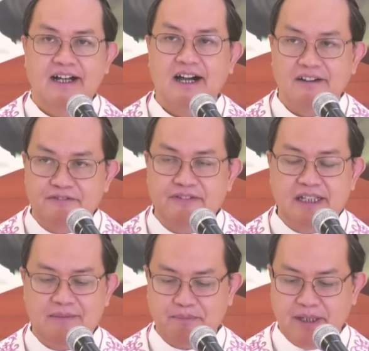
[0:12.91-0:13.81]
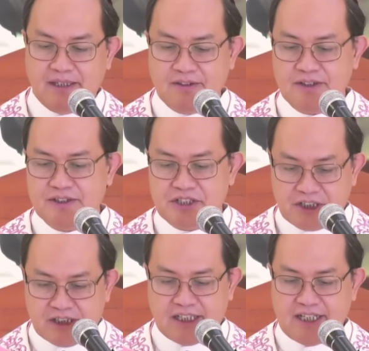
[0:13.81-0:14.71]
a Filipino
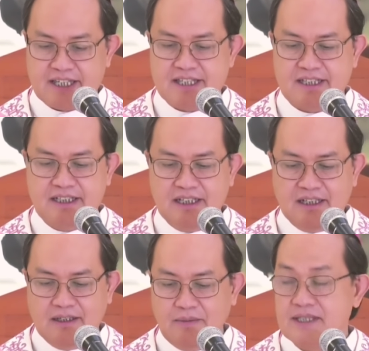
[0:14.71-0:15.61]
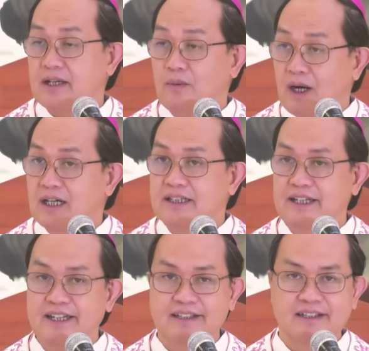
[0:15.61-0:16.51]
journalist was awarded